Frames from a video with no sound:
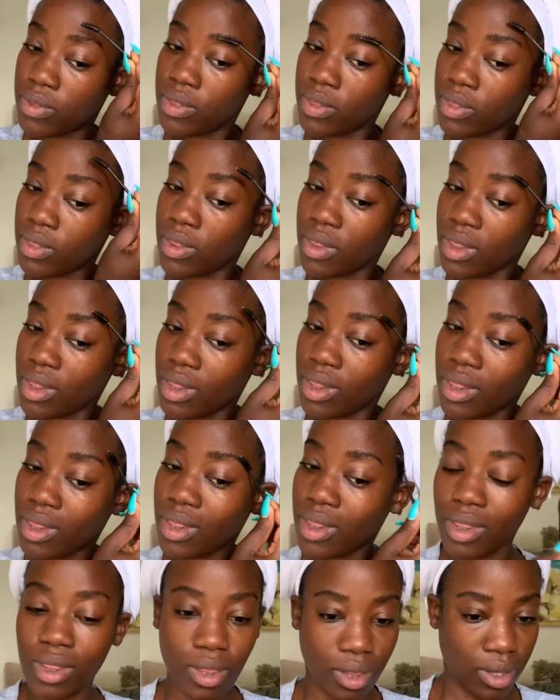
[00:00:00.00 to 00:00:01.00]
brush out
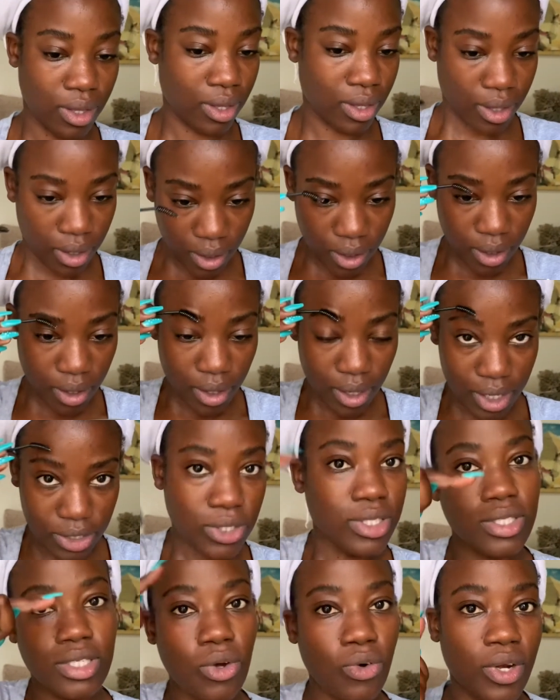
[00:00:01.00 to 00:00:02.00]
my
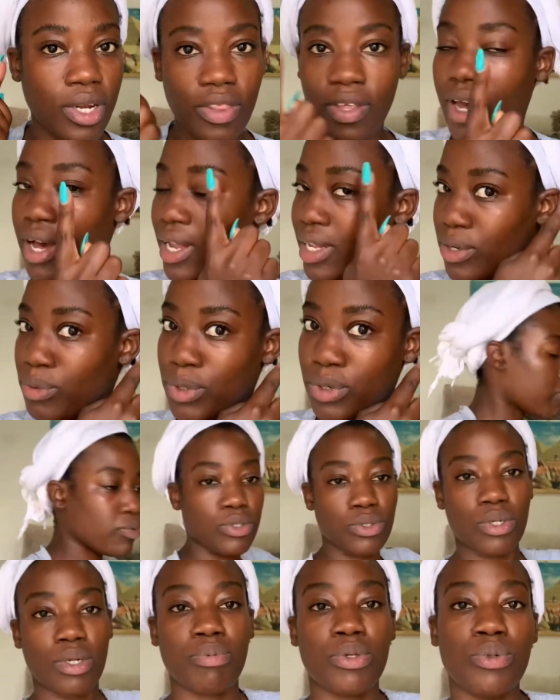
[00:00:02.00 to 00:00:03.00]
brows to make sure
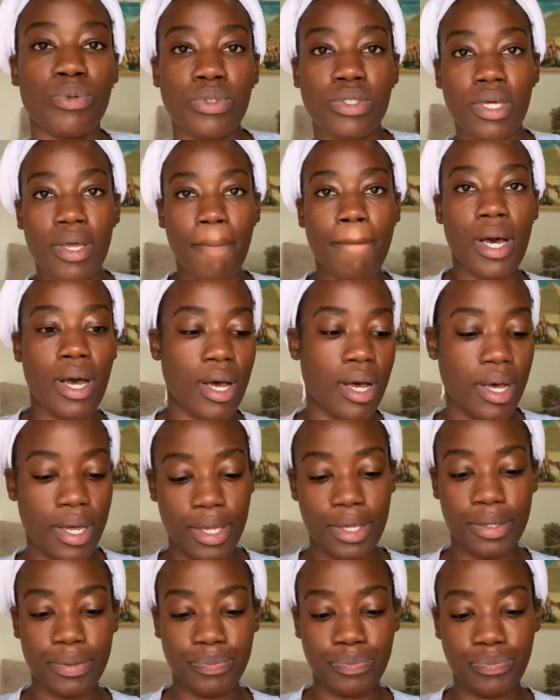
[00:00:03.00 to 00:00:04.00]
that I
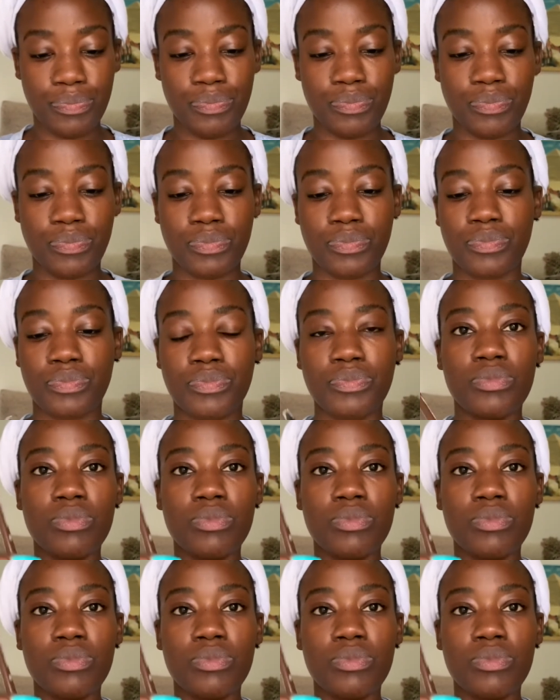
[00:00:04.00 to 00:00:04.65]
create the shape that I